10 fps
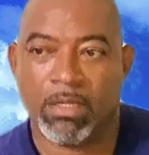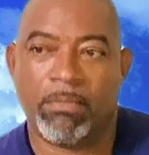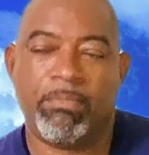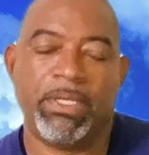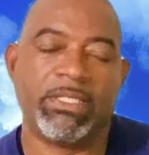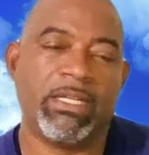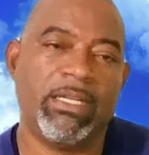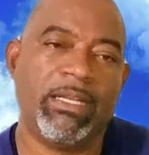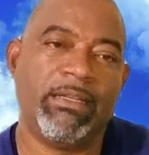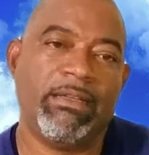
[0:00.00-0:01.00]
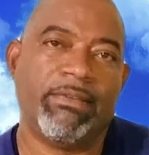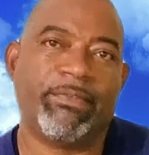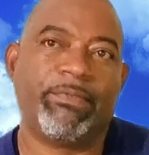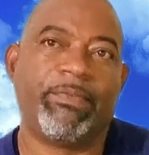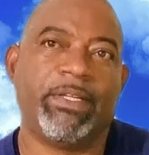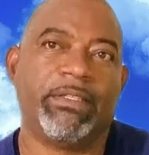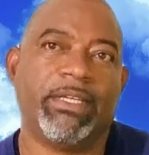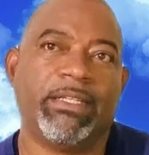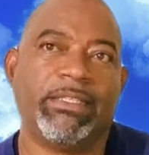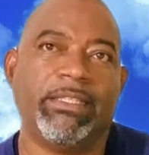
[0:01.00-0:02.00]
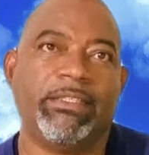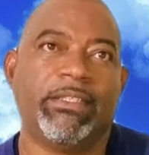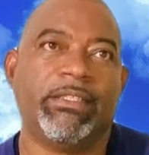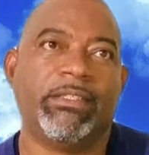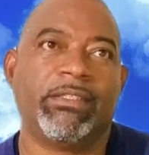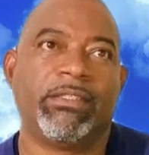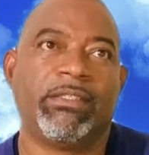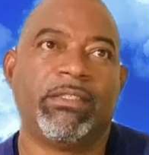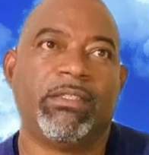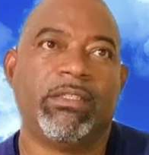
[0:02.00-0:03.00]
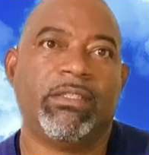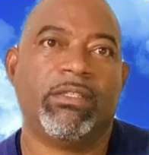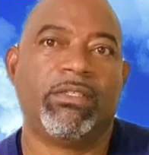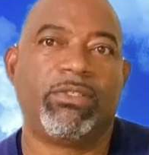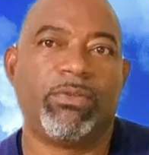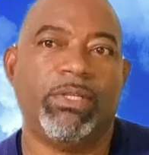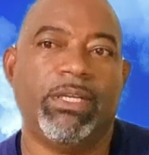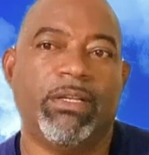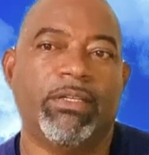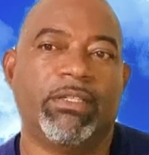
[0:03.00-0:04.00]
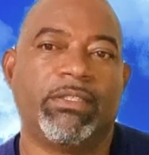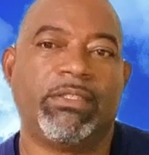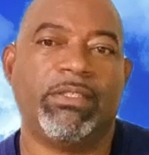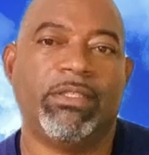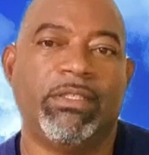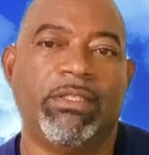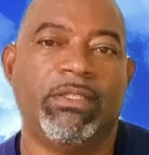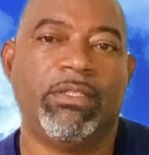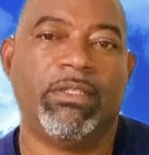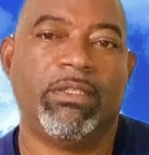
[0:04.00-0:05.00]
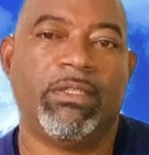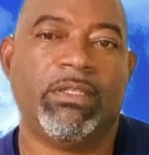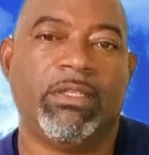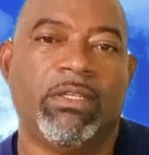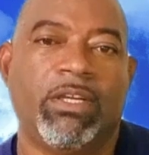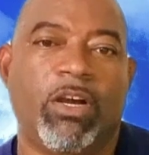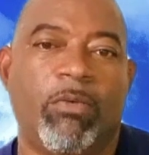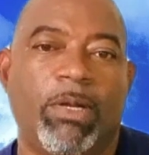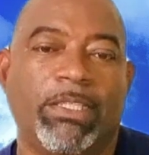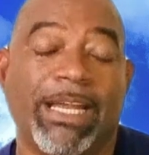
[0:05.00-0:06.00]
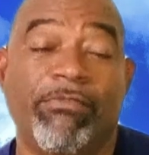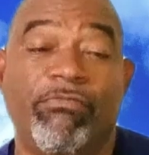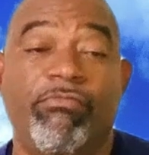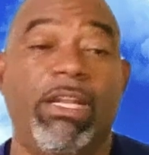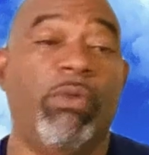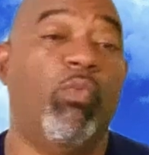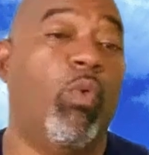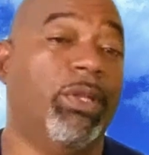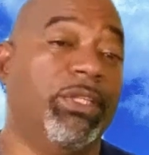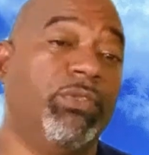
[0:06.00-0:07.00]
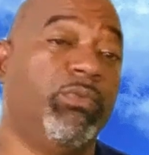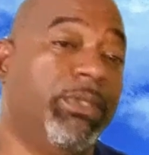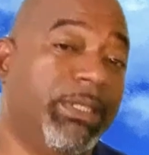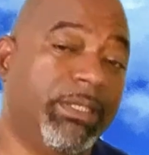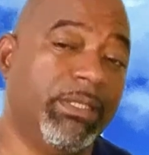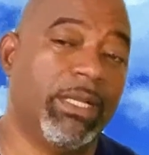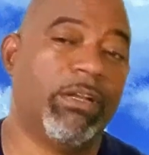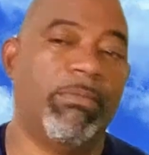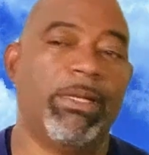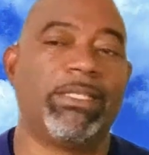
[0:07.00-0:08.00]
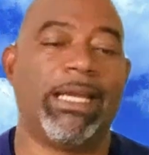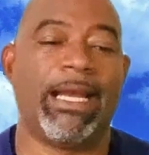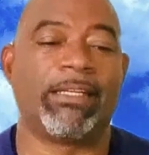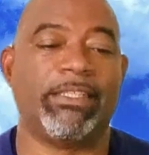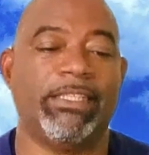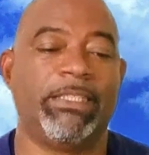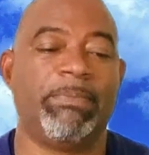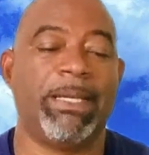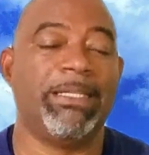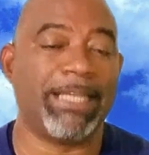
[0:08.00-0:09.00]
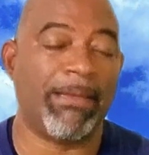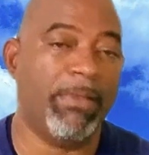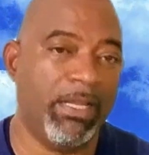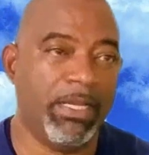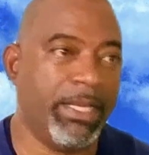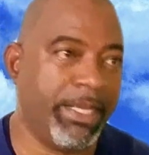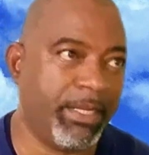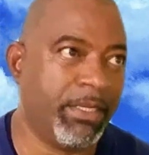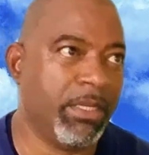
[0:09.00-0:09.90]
Personally, I never felt that teachers truly understood how much I really wanted to learn and how much I actually spent time learning.